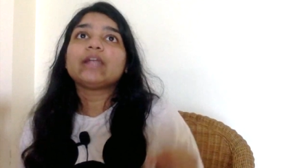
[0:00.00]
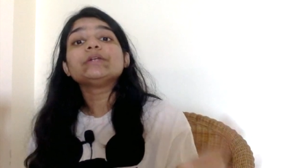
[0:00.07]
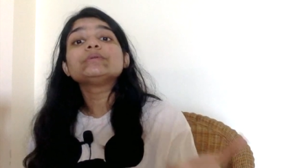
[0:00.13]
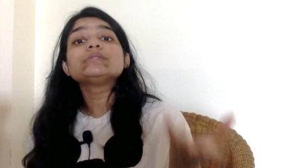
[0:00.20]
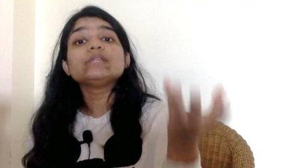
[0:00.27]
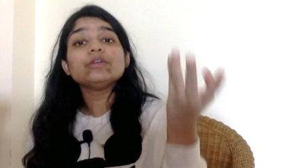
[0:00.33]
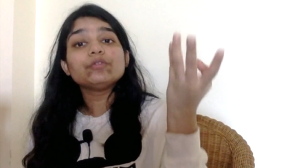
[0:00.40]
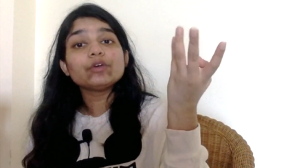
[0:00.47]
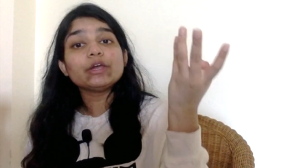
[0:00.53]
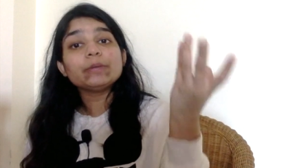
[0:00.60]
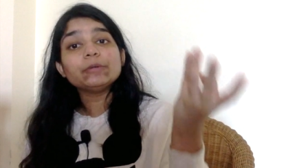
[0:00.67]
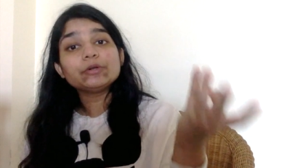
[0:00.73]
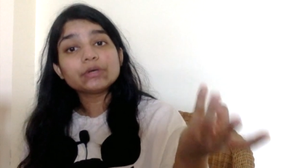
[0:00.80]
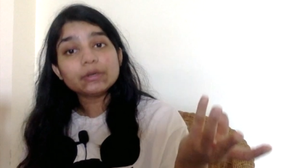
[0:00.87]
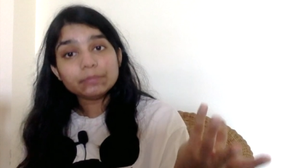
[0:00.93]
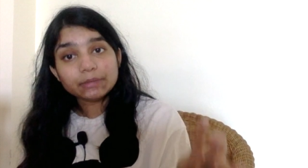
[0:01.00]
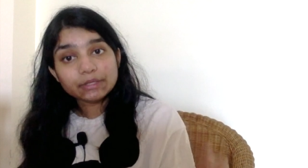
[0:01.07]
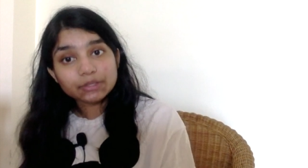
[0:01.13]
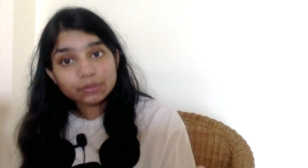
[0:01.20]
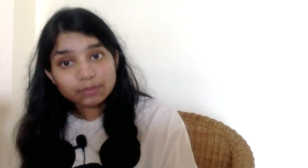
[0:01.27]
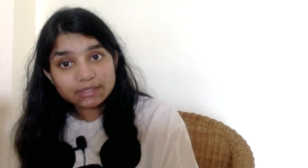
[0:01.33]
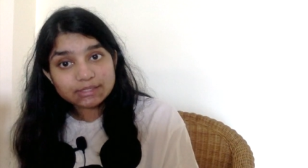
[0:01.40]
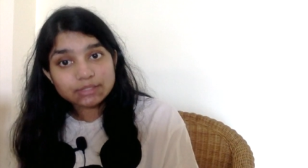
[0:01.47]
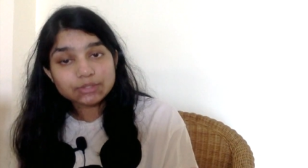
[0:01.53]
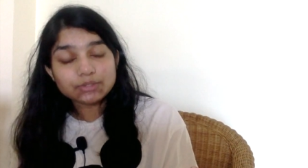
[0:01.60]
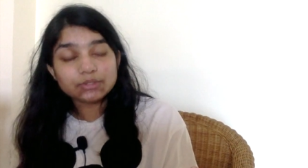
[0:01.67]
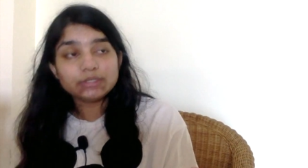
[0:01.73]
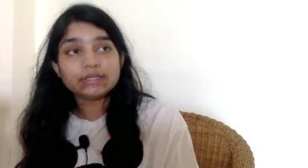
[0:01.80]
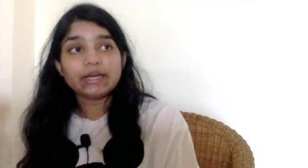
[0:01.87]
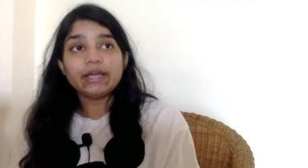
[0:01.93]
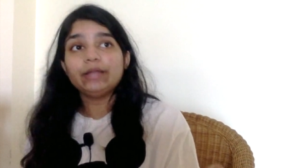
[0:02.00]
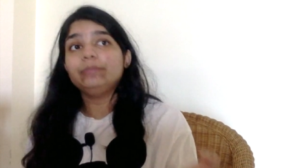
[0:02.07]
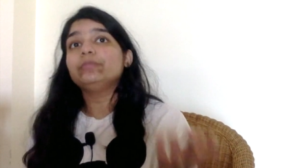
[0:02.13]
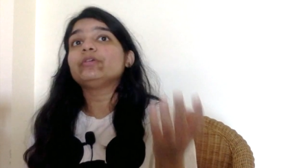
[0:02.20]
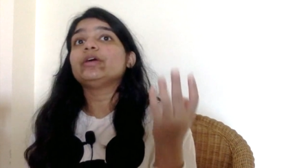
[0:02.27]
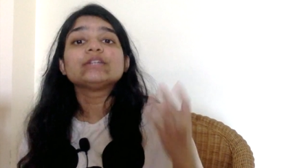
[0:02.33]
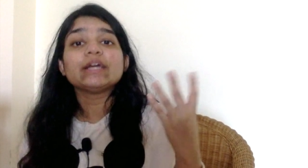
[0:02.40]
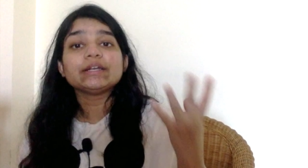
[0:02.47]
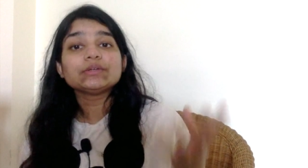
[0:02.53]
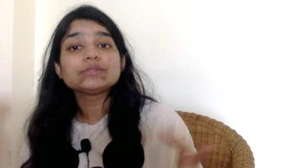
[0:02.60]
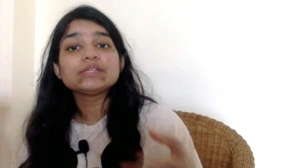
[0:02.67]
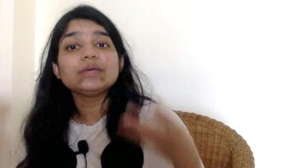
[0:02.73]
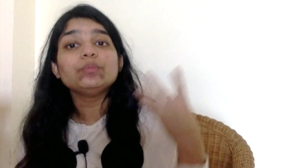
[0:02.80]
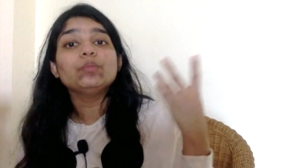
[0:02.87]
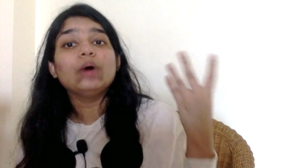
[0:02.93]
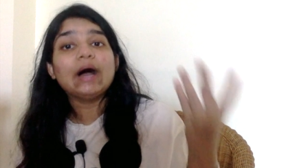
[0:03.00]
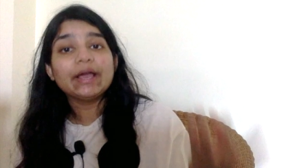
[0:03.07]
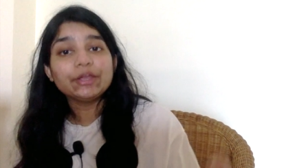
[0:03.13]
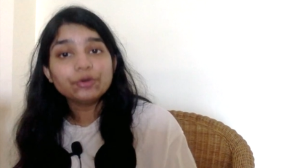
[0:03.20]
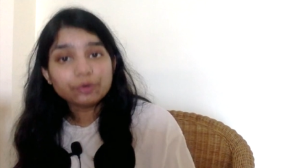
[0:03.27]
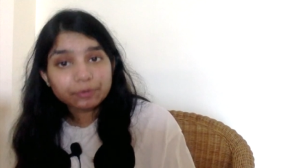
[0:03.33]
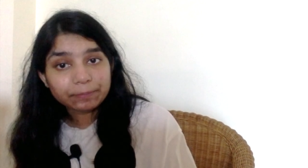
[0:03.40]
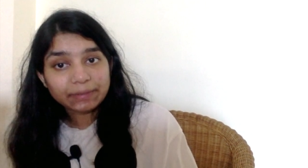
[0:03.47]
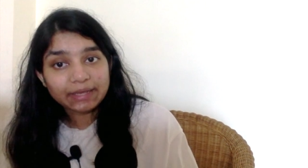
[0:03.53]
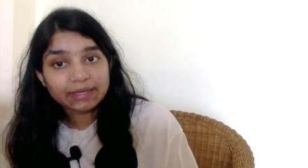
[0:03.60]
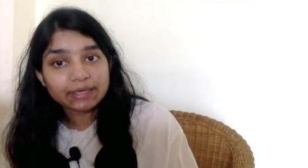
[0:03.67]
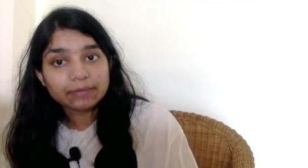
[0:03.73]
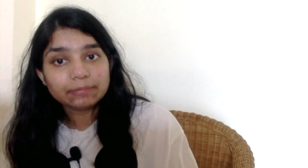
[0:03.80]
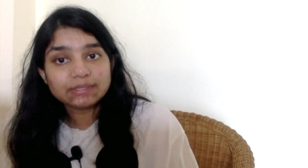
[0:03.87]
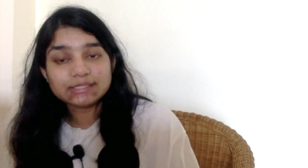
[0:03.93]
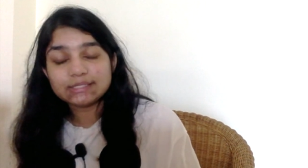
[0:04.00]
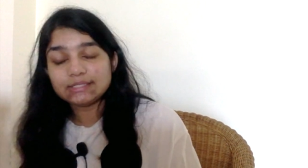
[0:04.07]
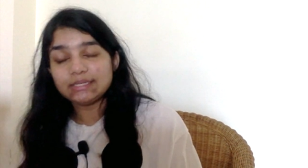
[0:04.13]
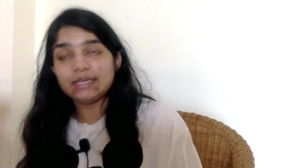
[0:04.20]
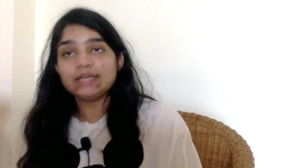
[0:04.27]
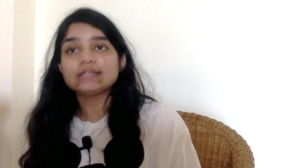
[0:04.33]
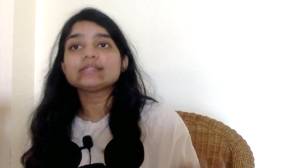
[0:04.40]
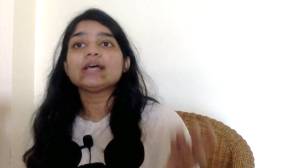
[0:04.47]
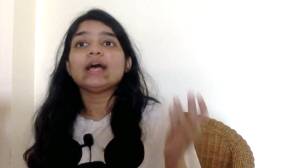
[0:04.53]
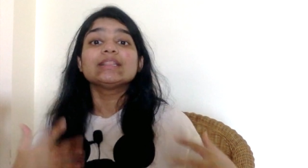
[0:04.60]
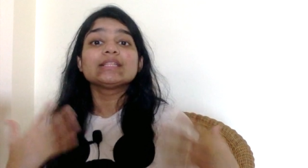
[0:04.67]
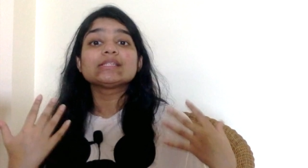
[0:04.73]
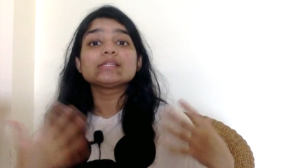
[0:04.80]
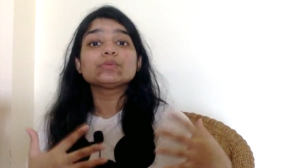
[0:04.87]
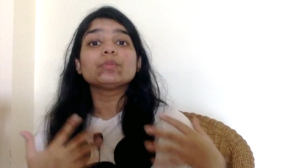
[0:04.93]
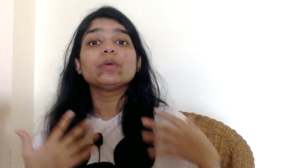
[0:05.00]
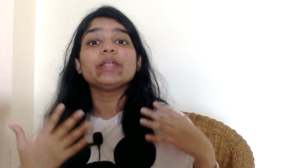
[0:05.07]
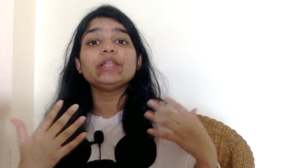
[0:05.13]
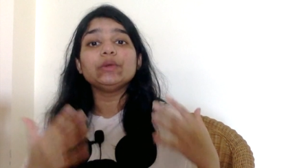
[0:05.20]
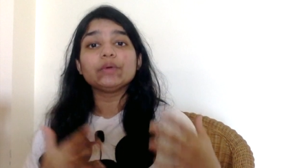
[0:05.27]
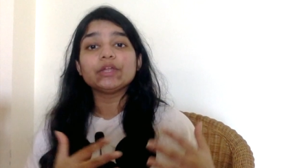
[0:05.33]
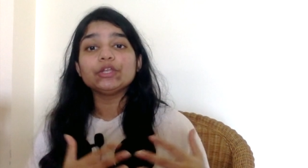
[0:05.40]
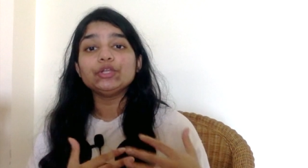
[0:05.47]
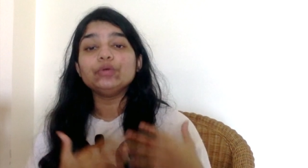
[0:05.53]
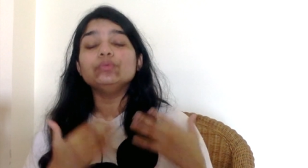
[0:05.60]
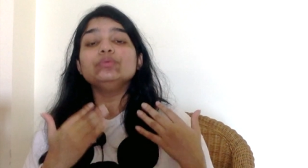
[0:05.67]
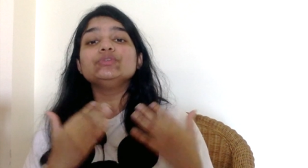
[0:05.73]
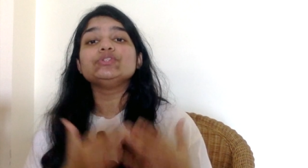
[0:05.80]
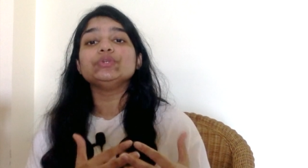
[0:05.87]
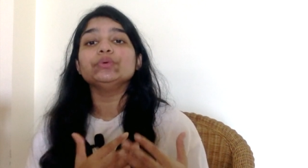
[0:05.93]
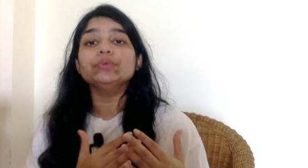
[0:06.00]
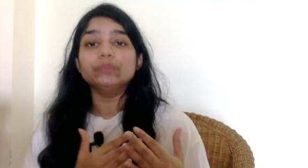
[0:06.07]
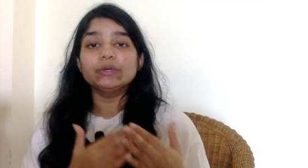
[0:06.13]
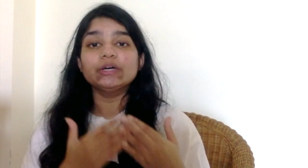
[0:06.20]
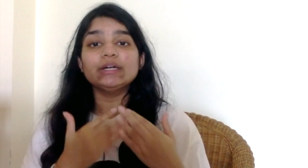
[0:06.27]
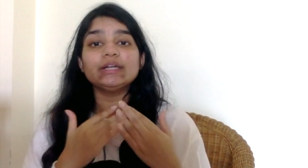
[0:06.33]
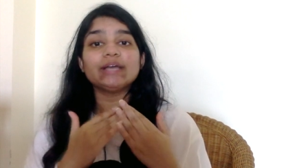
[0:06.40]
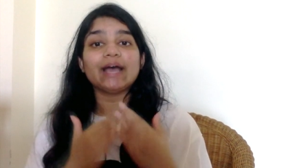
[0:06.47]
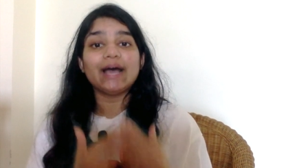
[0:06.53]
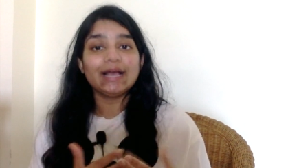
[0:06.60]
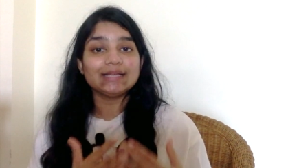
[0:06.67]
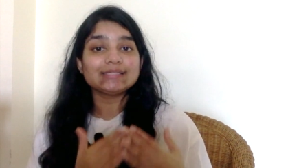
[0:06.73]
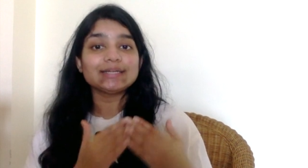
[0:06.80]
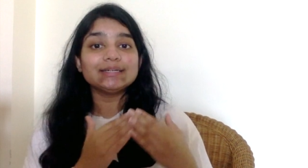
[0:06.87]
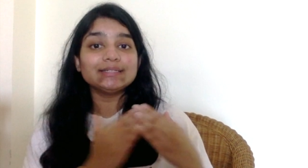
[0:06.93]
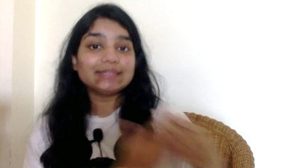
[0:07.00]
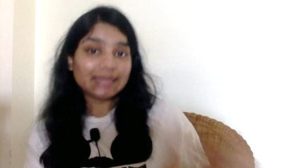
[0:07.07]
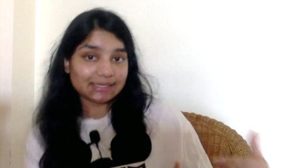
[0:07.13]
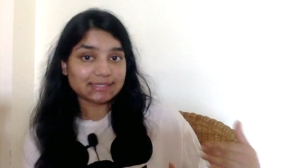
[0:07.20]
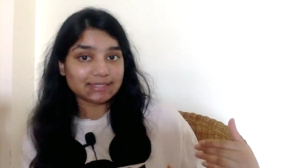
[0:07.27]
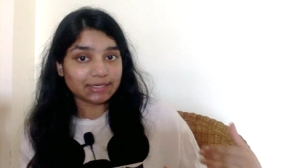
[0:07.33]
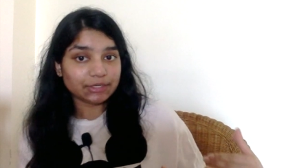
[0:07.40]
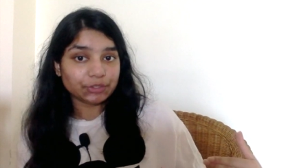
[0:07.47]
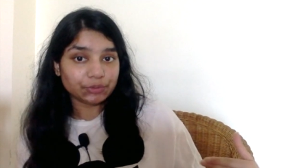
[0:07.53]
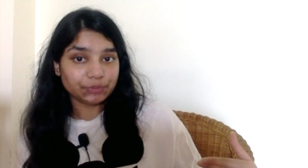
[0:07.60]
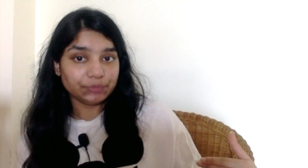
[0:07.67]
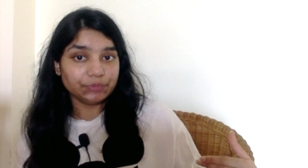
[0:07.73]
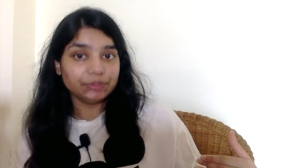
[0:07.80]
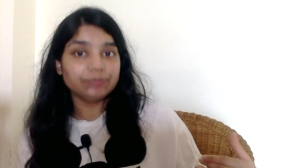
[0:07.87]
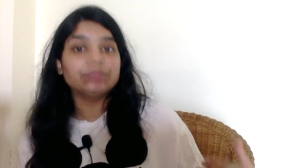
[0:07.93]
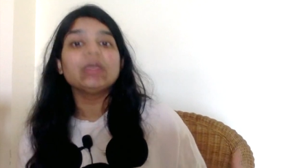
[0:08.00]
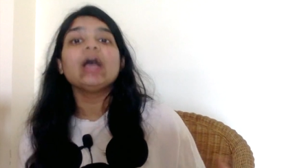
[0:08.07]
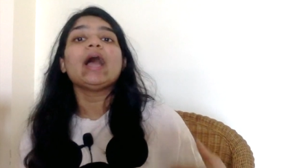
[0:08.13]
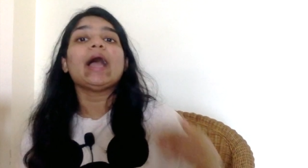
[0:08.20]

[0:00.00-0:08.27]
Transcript: Try to see if you're able to complete the questions on time. Try to see why you're making mistakes. This is when you can use UWorld as a testing tool.